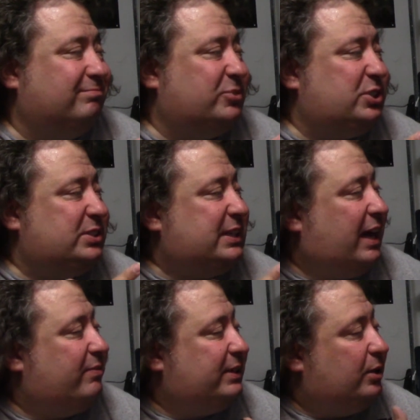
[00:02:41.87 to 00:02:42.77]
just
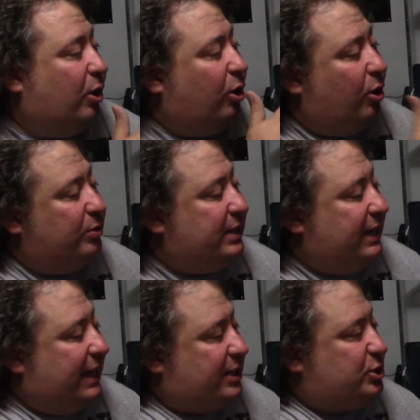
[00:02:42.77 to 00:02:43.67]
having all the
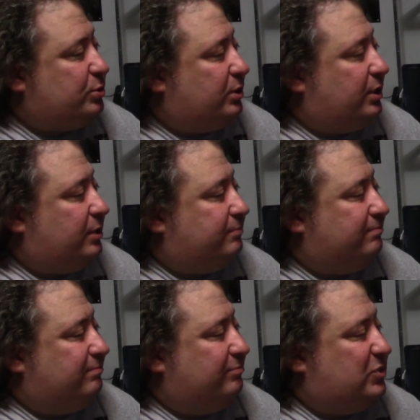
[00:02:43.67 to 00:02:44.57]
extra
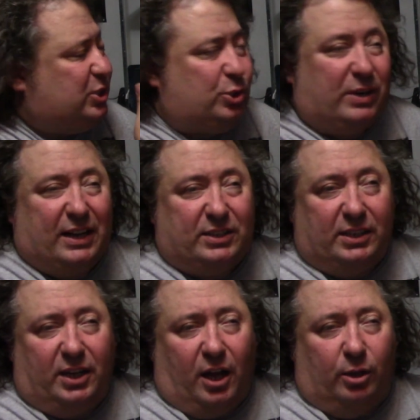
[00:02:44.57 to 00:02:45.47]

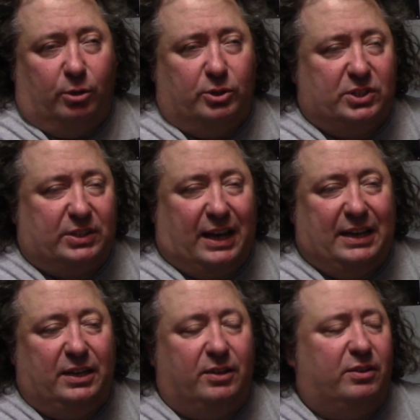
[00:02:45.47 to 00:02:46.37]
detracting color just
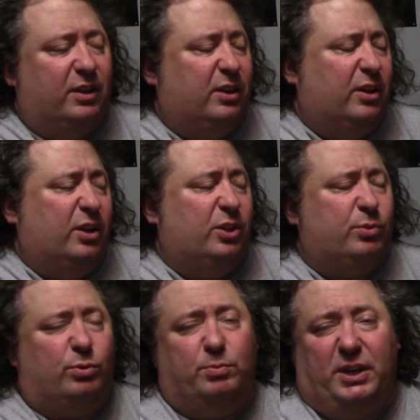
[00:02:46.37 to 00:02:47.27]
kind of
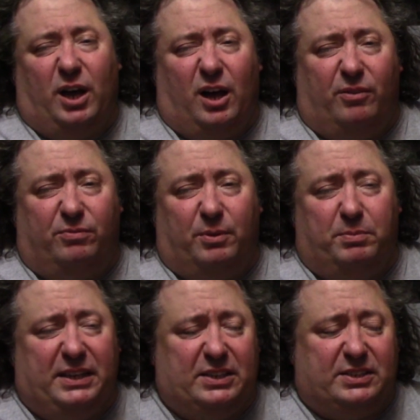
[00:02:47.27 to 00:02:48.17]
threw me off
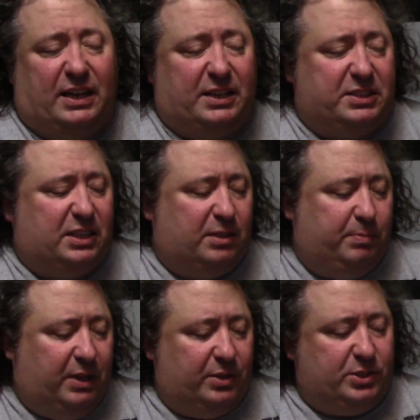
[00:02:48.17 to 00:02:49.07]
from the aesthetics of the
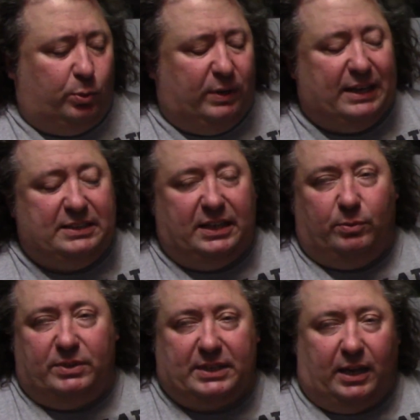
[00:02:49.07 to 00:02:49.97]
build. So what I
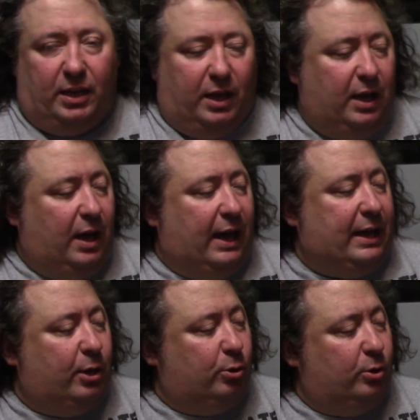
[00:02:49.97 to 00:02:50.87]
did was
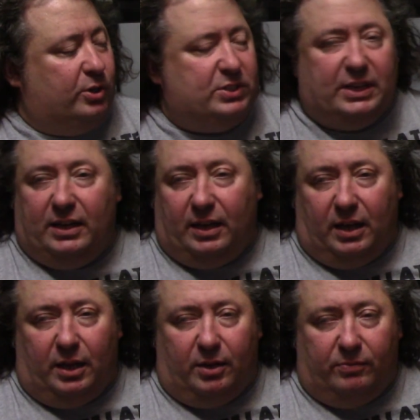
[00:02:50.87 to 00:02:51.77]
I ordered a set
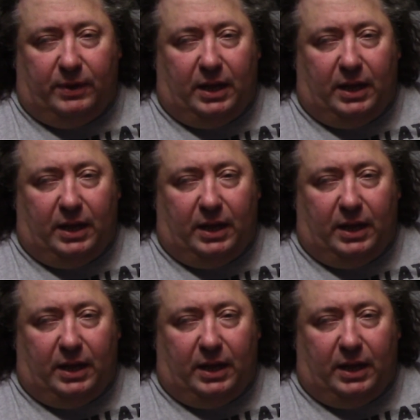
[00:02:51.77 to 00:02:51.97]
of